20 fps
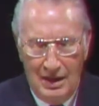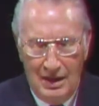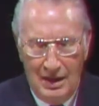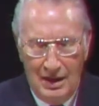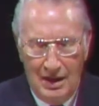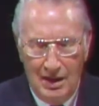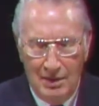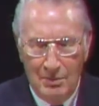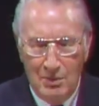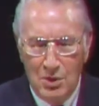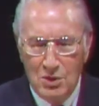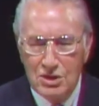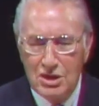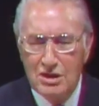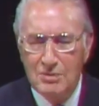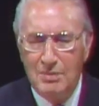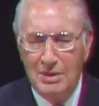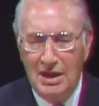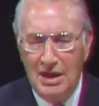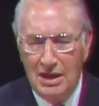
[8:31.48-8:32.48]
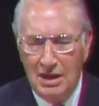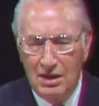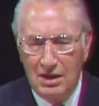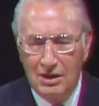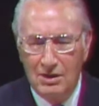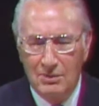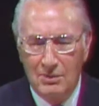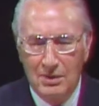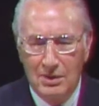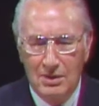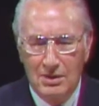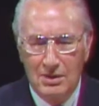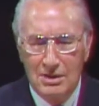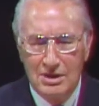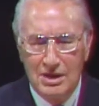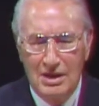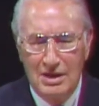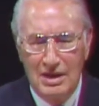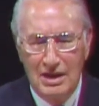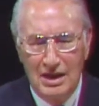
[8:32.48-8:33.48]
And Moses beheld the
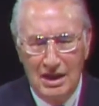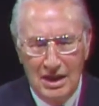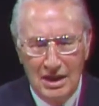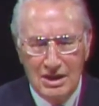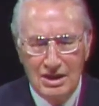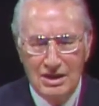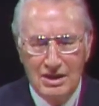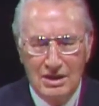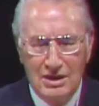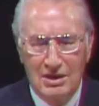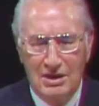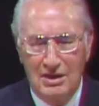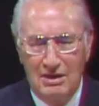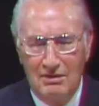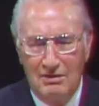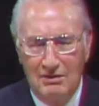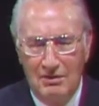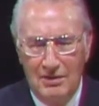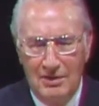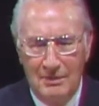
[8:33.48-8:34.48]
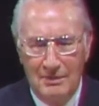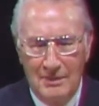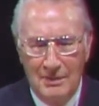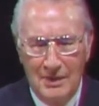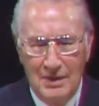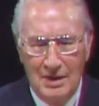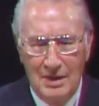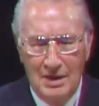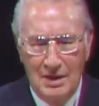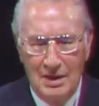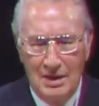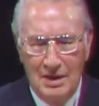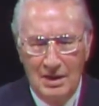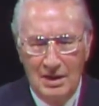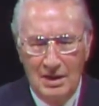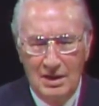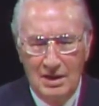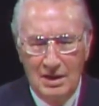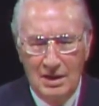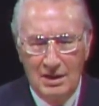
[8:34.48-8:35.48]
worlds and the ends thereof,
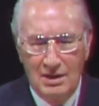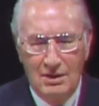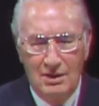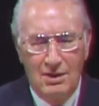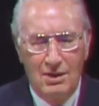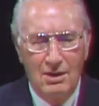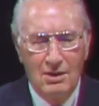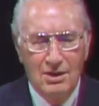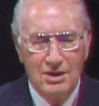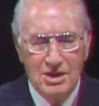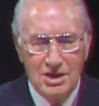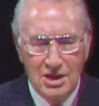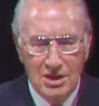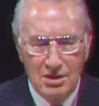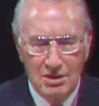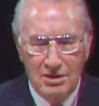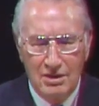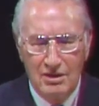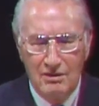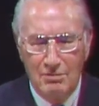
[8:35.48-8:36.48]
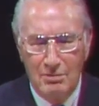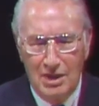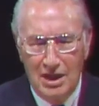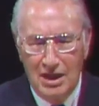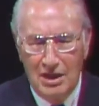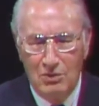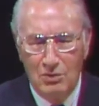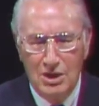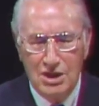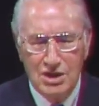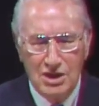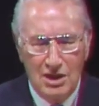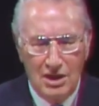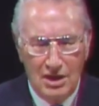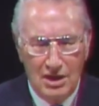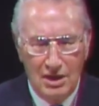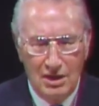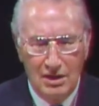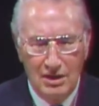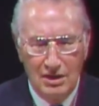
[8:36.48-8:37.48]
and all the children of men which
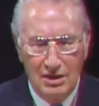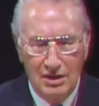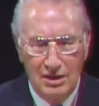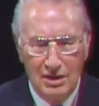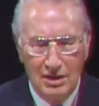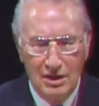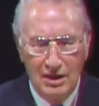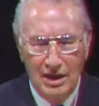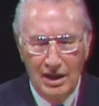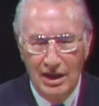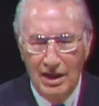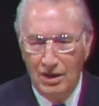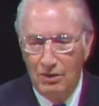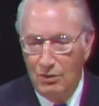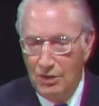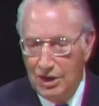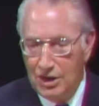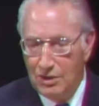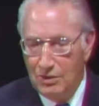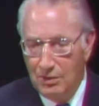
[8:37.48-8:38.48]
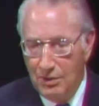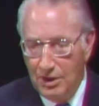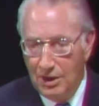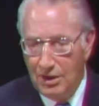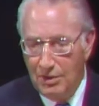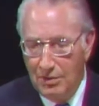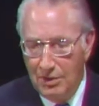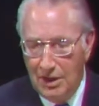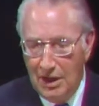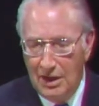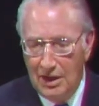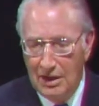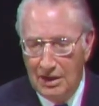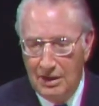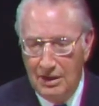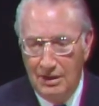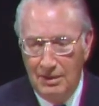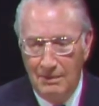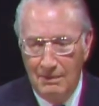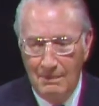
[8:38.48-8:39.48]
are, and which were created.
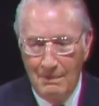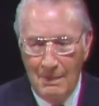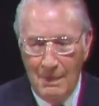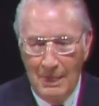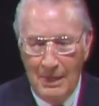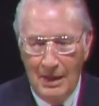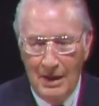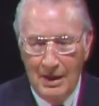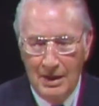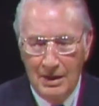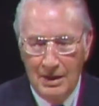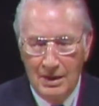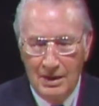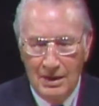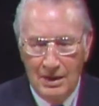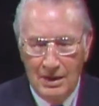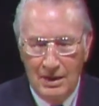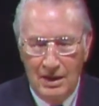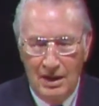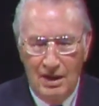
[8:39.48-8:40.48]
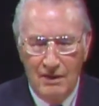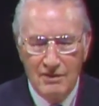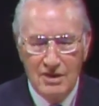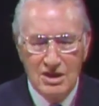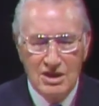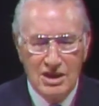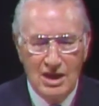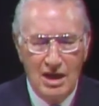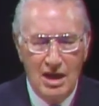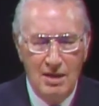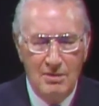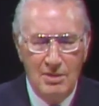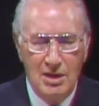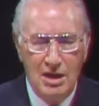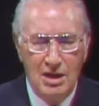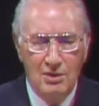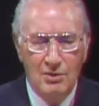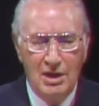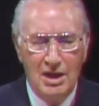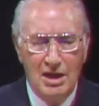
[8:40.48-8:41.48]
Of the same
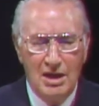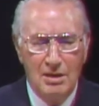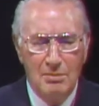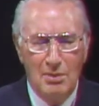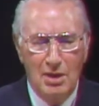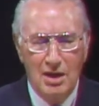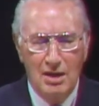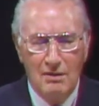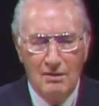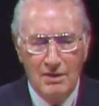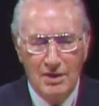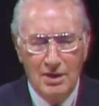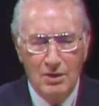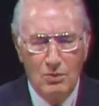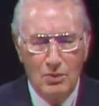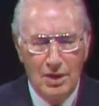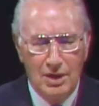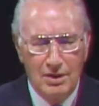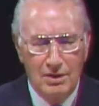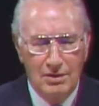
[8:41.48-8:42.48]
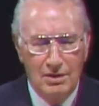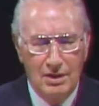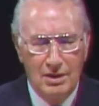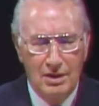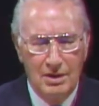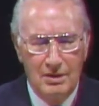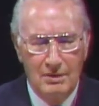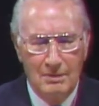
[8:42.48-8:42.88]
he greatly marveled and wondered.